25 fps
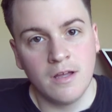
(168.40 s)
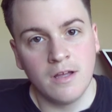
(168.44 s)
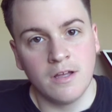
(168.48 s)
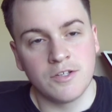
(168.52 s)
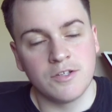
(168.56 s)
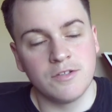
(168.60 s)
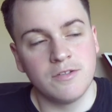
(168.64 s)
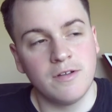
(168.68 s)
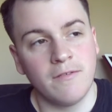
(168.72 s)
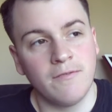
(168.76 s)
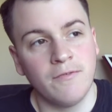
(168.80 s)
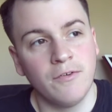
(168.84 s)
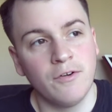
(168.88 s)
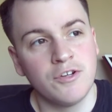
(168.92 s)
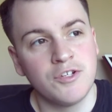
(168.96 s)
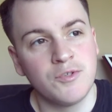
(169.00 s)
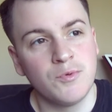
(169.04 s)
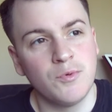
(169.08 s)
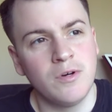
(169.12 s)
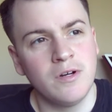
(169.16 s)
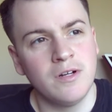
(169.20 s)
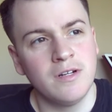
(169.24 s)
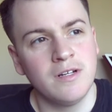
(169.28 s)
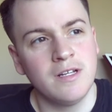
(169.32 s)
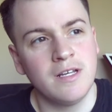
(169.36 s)
So that first
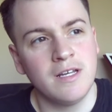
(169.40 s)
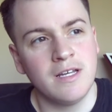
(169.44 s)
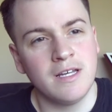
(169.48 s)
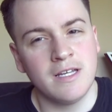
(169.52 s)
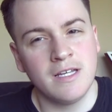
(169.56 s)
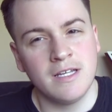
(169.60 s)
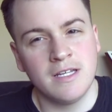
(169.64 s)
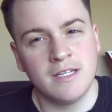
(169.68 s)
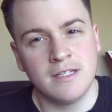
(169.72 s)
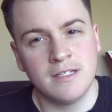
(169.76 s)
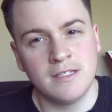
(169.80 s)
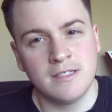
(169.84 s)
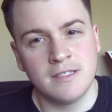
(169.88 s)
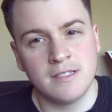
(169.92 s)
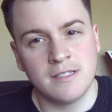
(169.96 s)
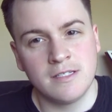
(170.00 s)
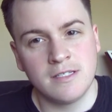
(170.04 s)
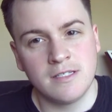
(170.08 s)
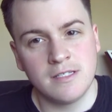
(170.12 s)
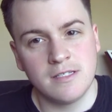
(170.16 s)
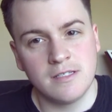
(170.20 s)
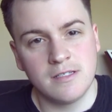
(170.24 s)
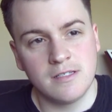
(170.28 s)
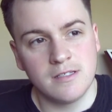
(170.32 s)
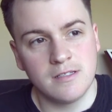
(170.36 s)
one
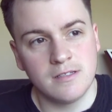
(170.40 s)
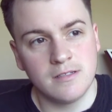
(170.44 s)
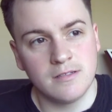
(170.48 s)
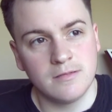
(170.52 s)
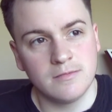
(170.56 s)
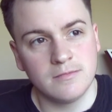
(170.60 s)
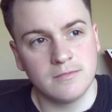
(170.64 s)
is,